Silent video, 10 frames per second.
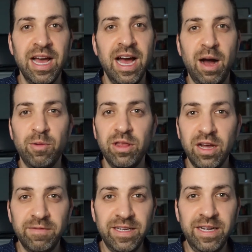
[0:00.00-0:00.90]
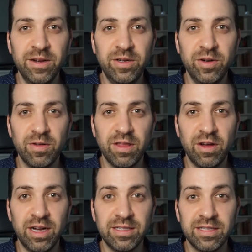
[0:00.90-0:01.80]
I would love to hear your
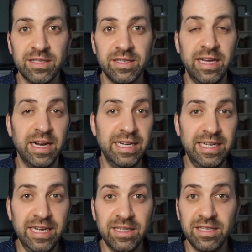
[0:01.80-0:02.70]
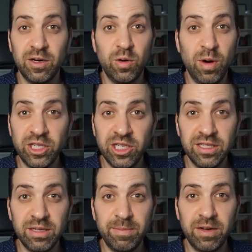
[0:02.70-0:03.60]
thoughts and ideas and questions
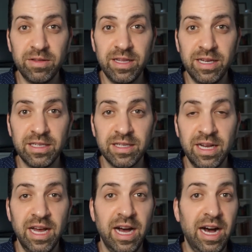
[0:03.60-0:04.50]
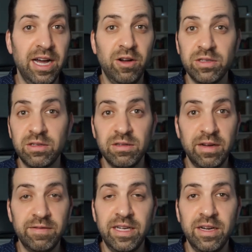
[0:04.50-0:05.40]
about this. I'd also
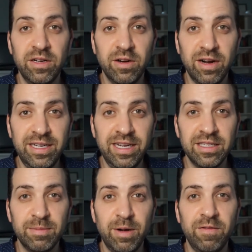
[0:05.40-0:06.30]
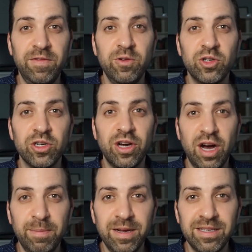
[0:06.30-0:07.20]
love to hear your ideas about future
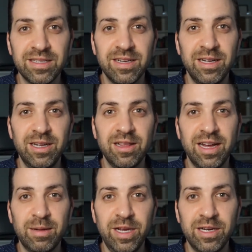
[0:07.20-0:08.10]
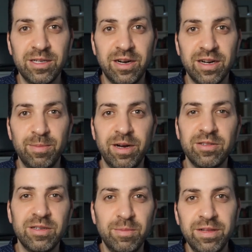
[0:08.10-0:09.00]
topics you'd like me to talk about,
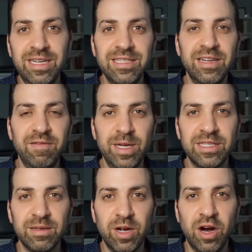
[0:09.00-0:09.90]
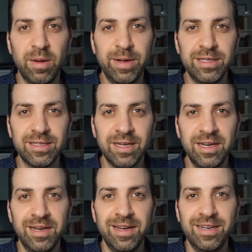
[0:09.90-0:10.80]
so please leave me some comments
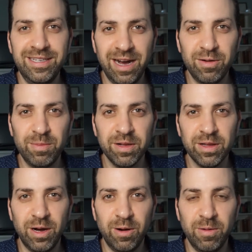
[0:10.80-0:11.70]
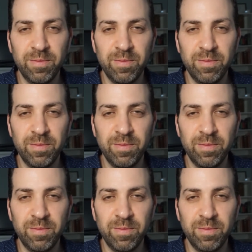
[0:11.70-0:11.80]
down below.